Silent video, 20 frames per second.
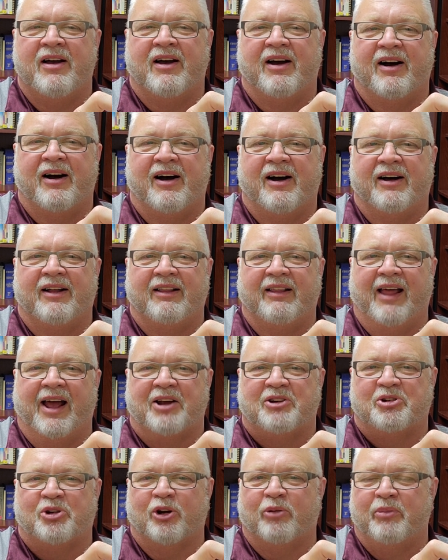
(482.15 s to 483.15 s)

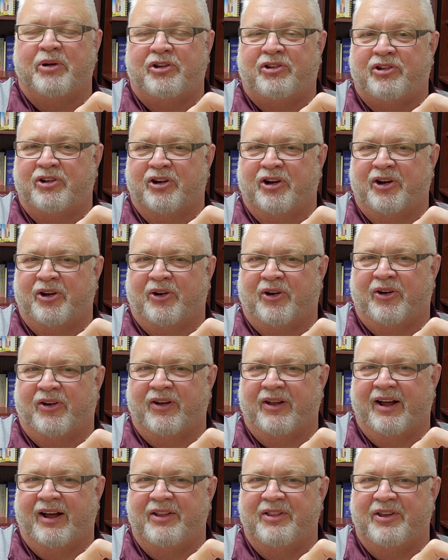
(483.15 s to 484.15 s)
lecture
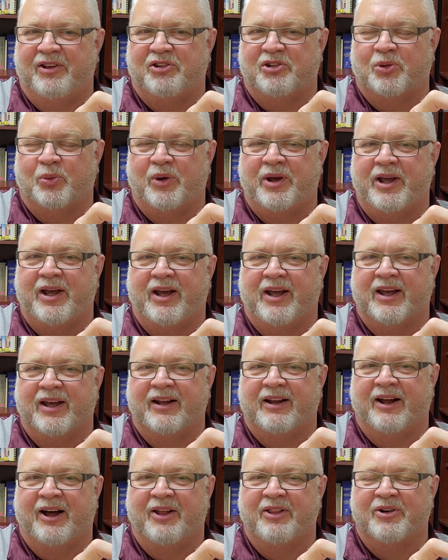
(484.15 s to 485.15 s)
material this week
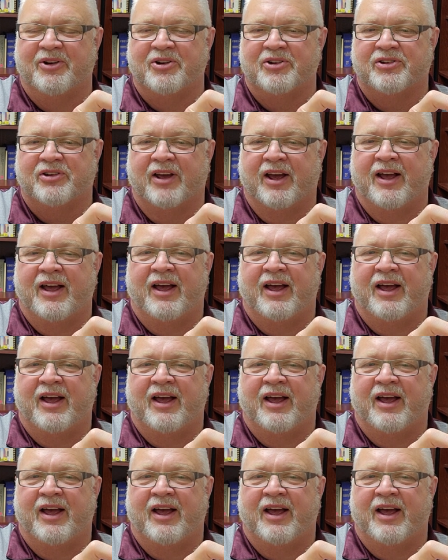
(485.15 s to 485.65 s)
and others.